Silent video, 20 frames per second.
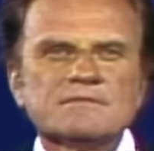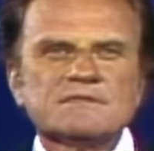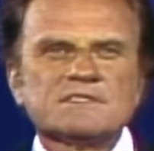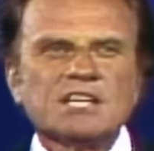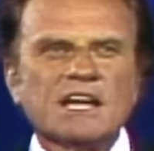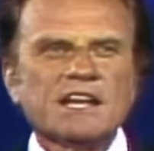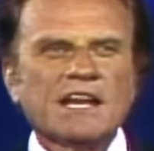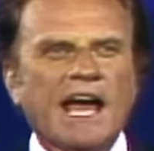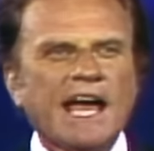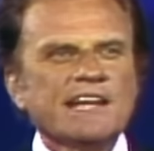
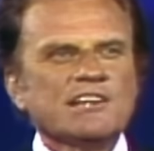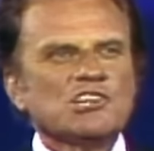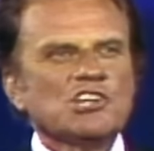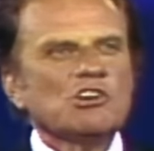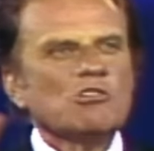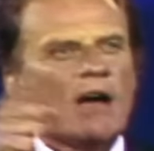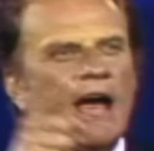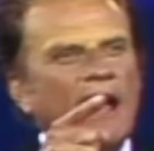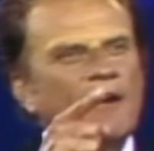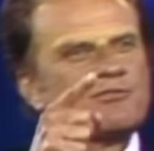Tonight,
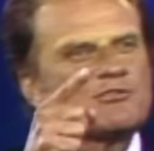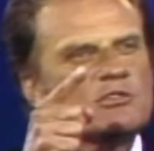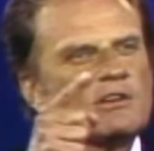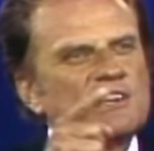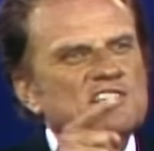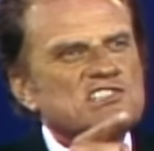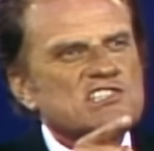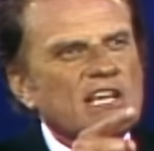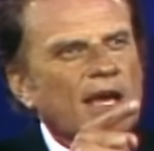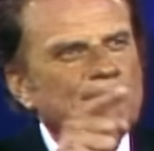you have to
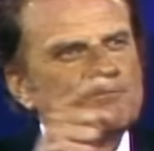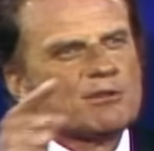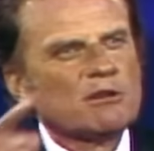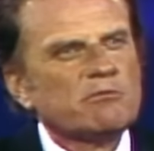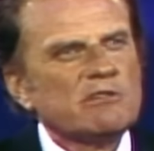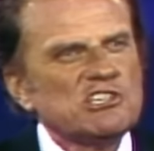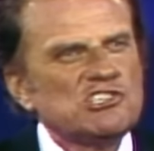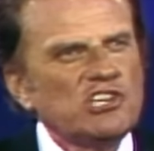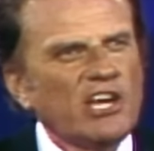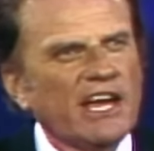accept or
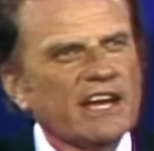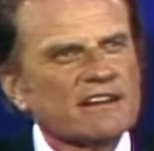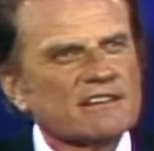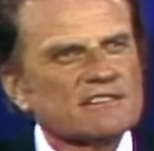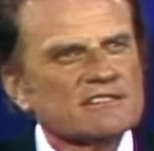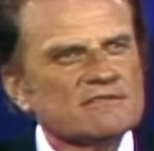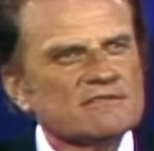reject.